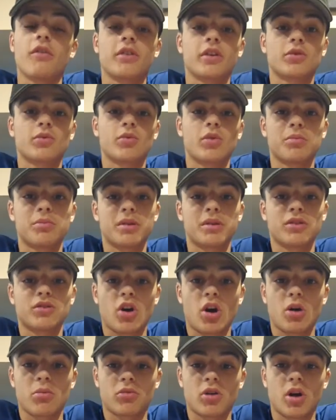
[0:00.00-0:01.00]
The obvious one
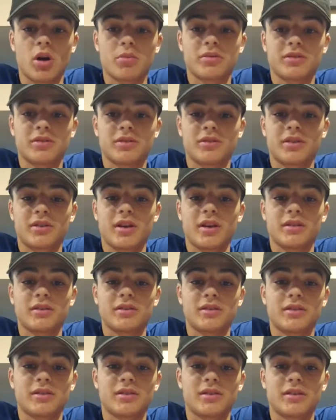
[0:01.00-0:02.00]
being Tom
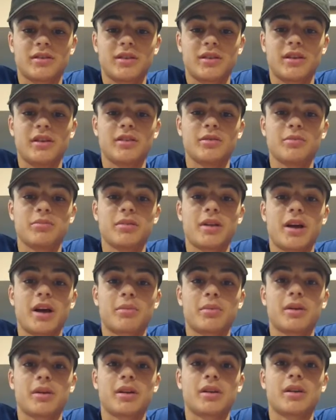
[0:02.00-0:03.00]
Robinson's case, in the sense that
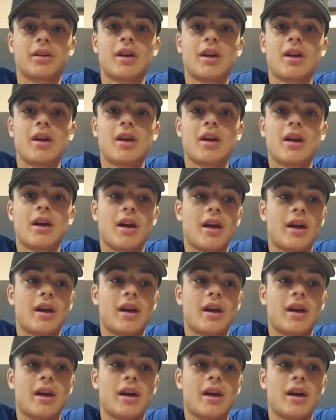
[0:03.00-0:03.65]
he's a black man,